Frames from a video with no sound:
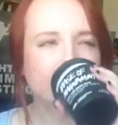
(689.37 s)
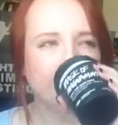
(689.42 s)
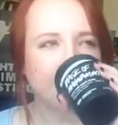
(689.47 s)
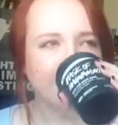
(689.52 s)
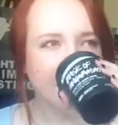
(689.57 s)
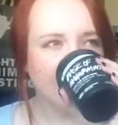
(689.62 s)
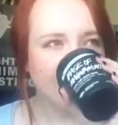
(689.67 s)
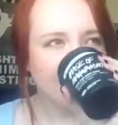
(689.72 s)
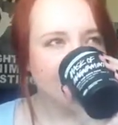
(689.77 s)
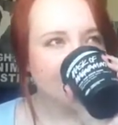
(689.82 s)

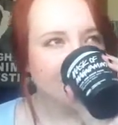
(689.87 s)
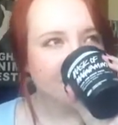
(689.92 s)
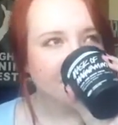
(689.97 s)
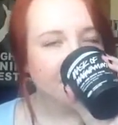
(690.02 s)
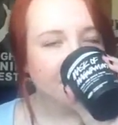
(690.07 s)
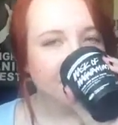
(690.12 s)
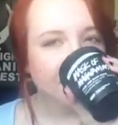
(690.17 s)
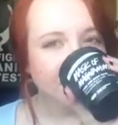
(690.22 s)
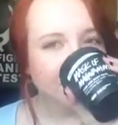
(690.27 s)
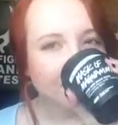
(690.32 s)
but
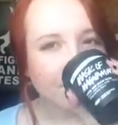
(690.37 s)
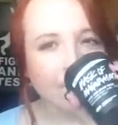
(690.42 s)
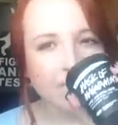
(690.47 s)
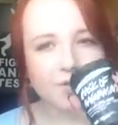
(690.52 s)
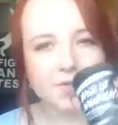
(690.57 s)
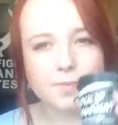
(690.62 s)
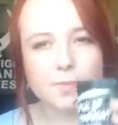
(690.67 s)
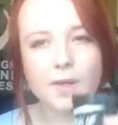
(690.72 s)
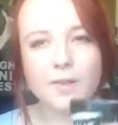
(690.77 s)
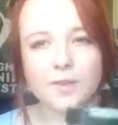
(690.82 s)
you can
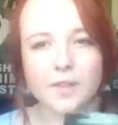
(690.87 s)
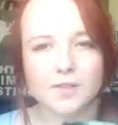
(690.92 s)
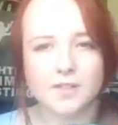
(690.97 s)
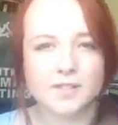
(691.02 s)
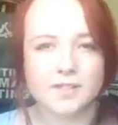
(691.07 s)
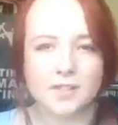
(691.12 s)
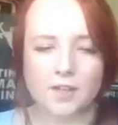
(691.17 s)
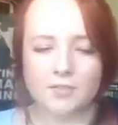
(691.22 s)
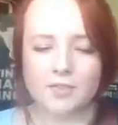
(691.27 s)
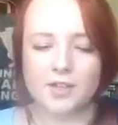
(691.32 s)
smell the other
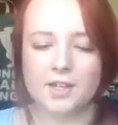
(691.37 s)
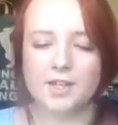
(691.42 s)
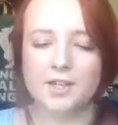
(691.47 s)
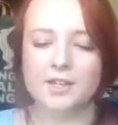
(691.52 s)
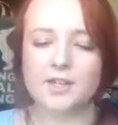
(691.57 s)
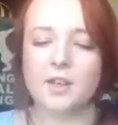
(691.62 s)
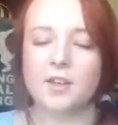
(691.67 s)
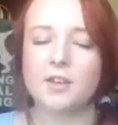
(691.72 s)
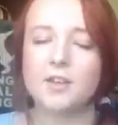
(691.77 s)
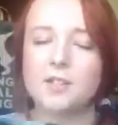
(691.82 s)
stuff in it.
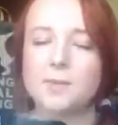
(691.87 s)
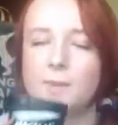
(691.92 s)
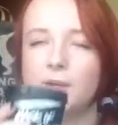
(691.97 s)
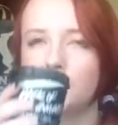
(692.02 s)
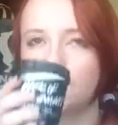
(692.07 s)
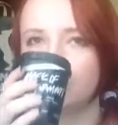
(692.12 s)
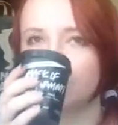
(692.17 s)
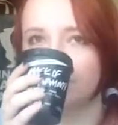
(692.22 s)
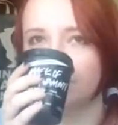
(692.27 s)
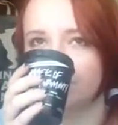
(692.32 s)
It kind of
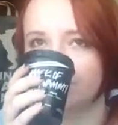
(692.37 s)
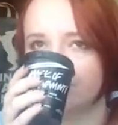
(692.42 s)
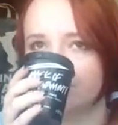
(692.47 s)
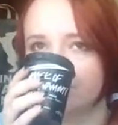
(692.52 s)
smells